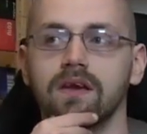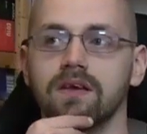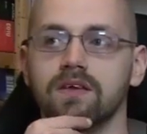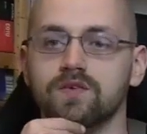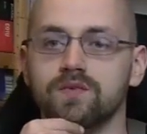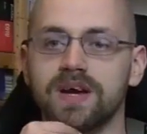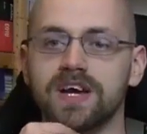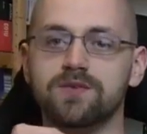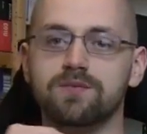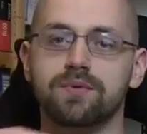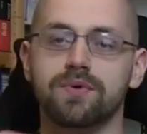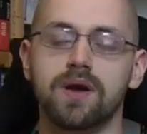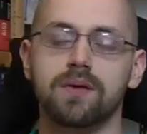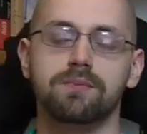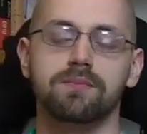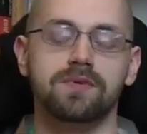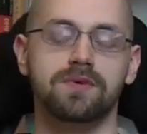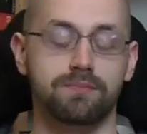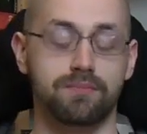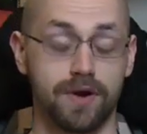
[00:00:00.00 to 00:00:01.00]
So next
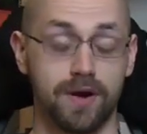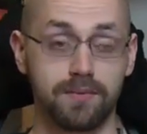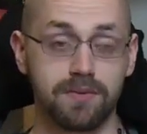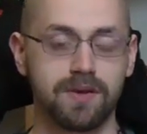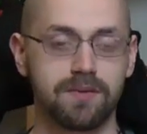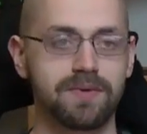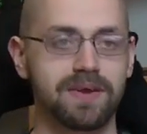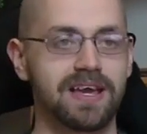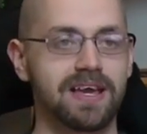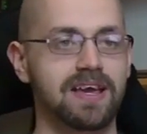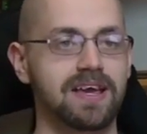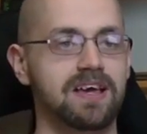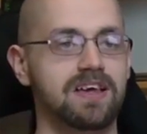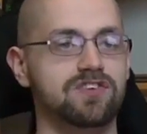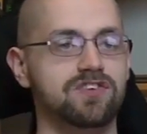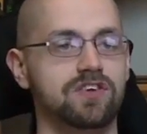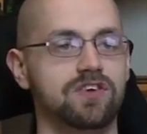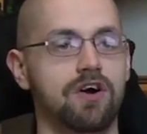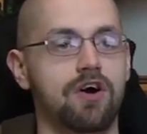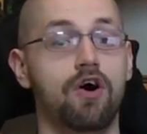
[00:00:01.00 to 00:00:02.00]
problem
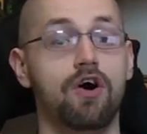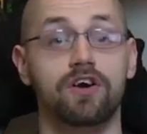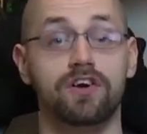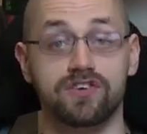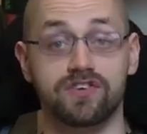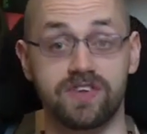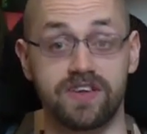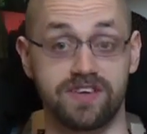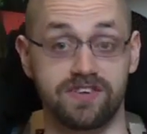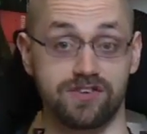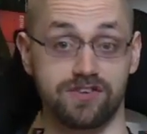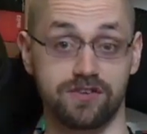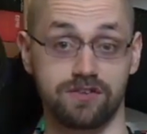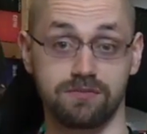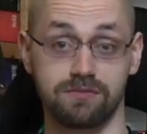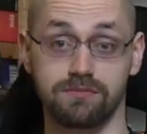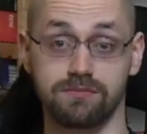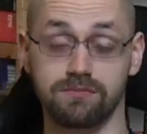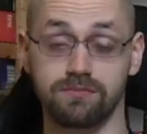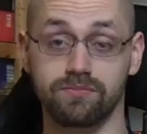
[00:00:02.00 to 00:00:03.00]
is hoarseness.
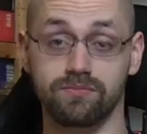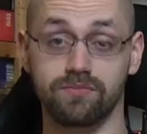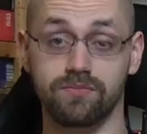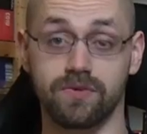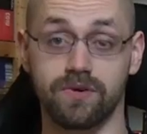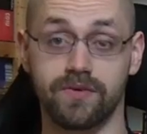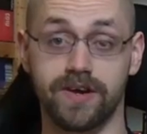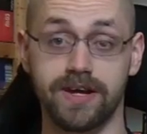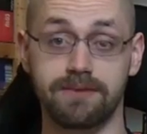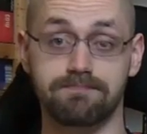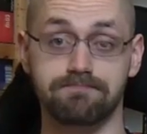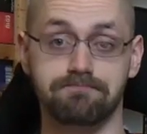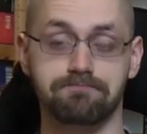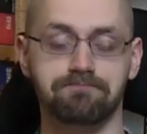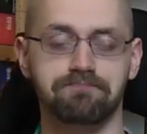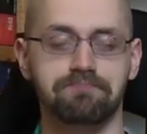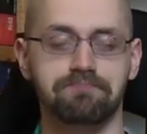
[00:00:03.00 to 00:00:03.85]
All right.